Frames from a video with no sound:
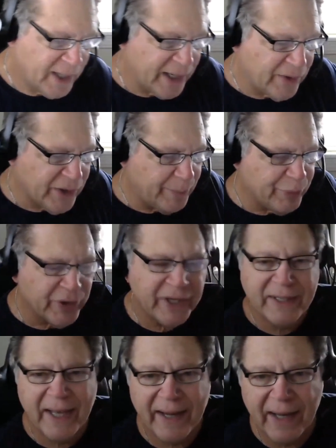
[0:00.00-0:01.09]
I only
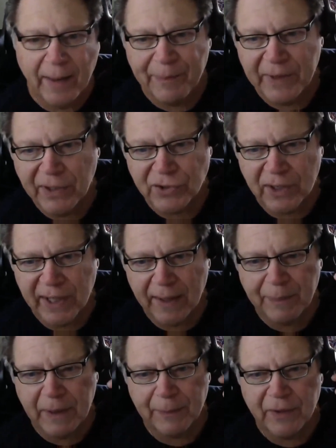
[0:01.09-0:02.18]
bring that up because a lot
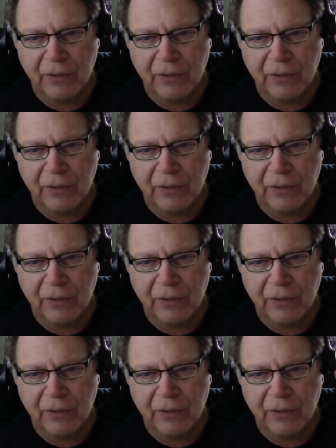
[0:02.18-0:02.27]
of people